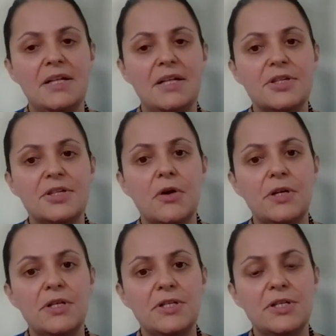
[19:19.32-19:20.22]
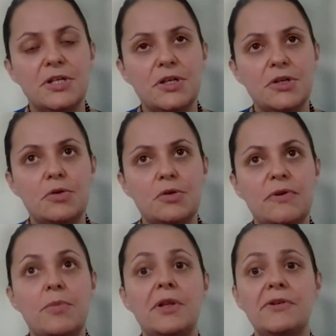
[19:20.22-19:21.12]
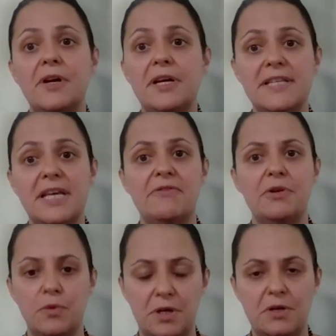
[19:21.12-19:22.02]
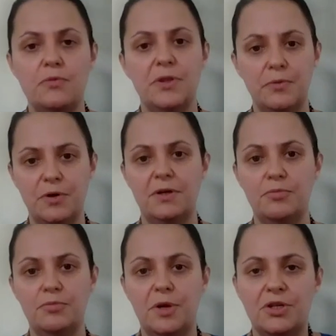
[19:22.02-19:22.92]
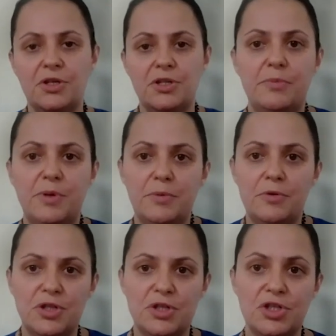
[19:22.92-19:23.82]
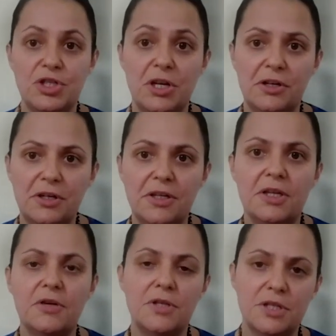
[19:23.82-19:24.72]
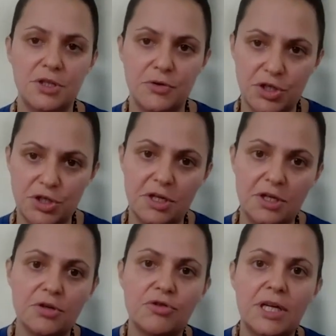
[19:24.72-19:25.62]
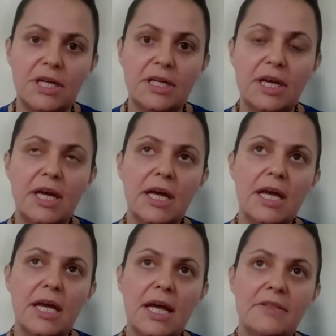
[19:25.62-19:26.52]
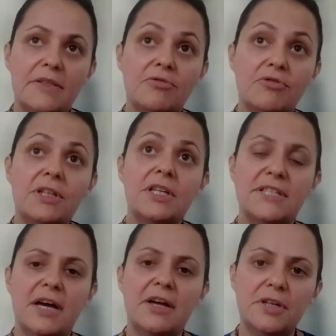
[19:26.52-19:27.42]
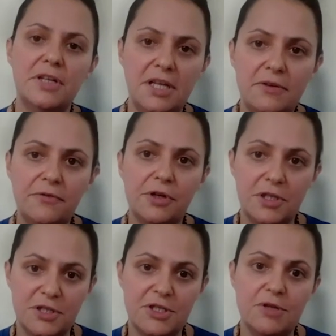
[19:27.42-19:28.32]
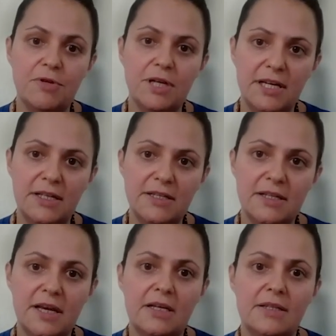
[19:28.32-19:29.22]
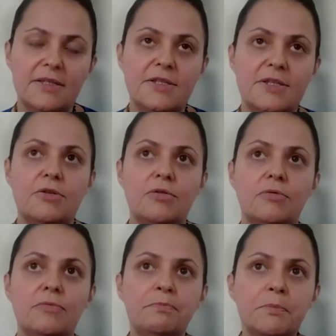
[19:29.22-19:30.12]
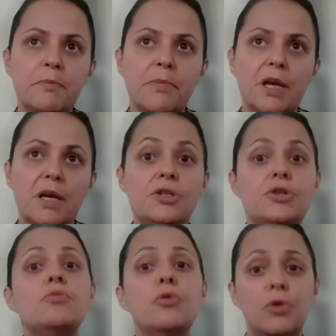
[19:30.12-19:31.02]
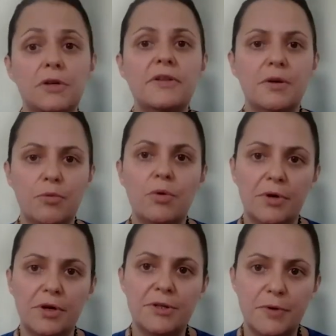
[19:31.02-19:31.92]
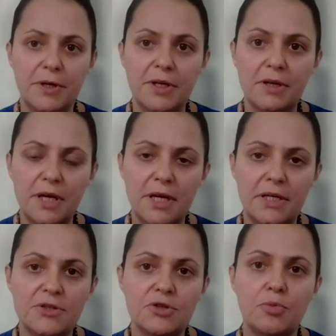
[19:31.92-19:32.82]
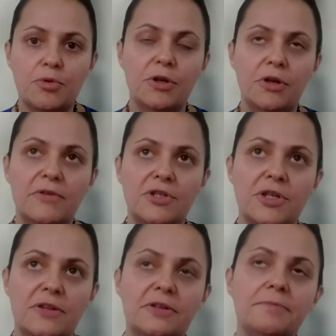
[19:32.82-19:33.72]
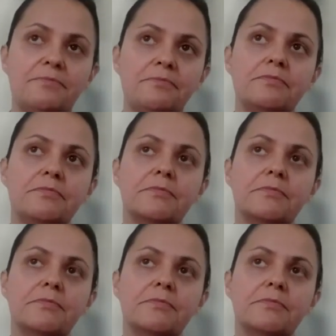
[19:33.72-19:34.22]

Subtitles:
It's going to familiarize everyone with what Kishore Prabhu just shared, you know, the situation in Ukraine and the really dire need for us to unite and to do more than what we're doing in support of each other.